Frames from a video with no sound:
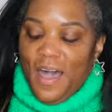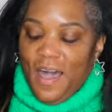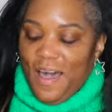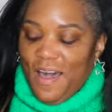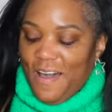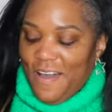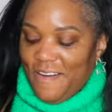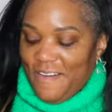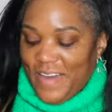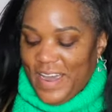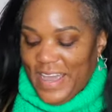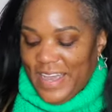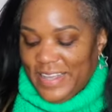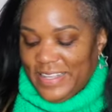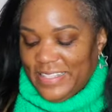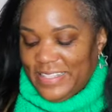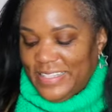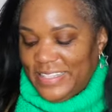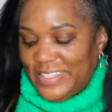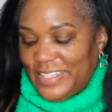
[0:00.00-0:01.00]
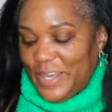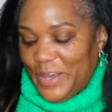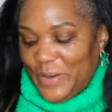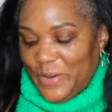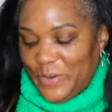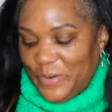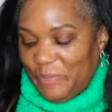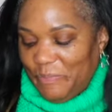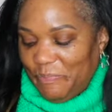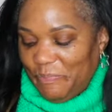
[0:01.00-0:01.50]
All right,
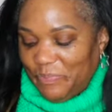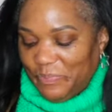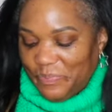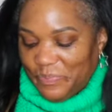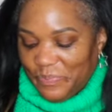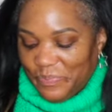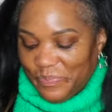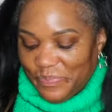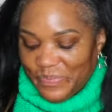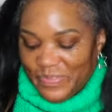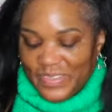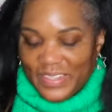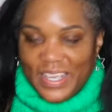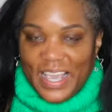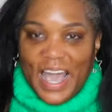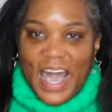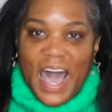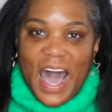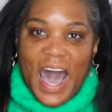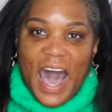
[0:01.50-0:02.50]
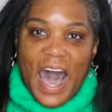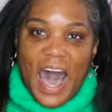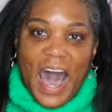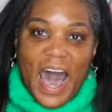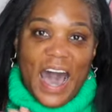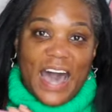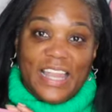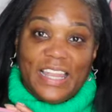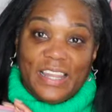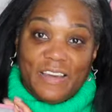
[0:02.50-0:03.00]
so
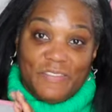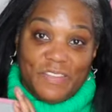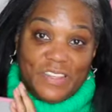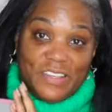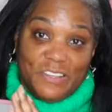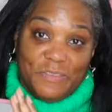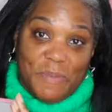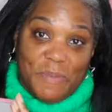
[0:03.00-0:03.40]
I love this